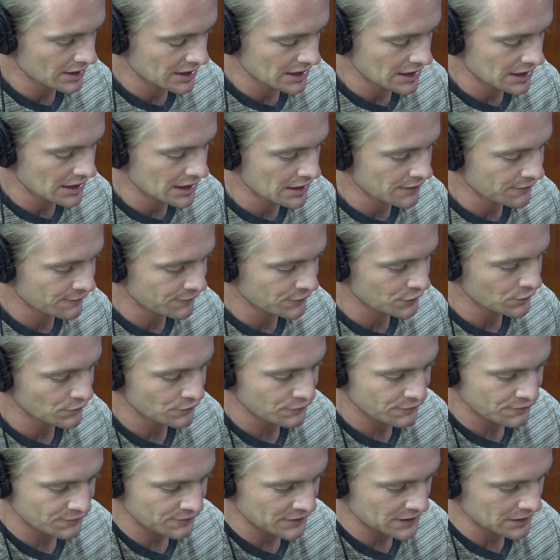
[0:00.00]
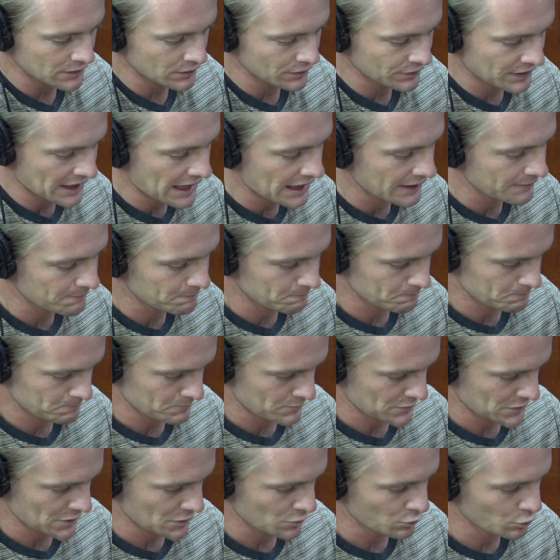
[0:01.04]
if you feel that
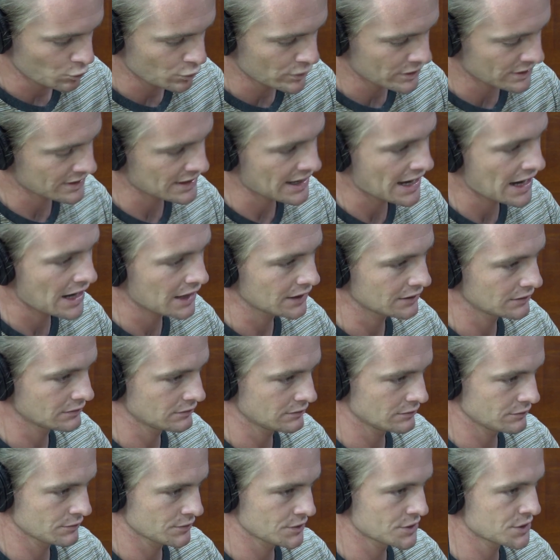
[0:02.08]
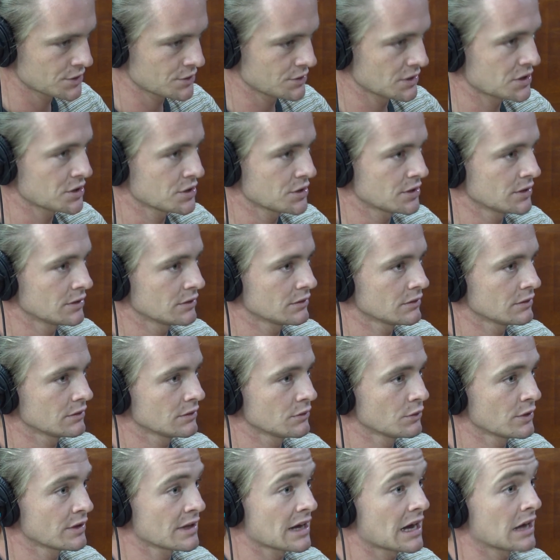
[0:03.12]
without restriction,
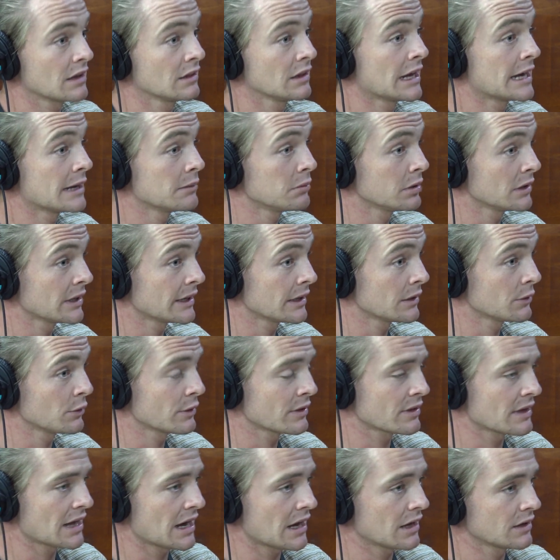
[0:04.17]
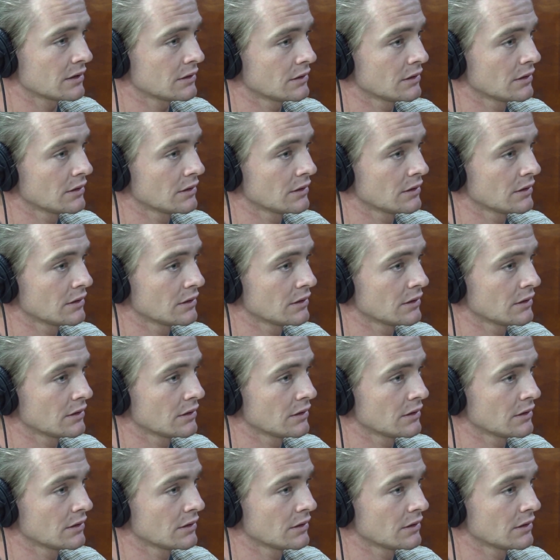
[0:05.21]
without labeling, without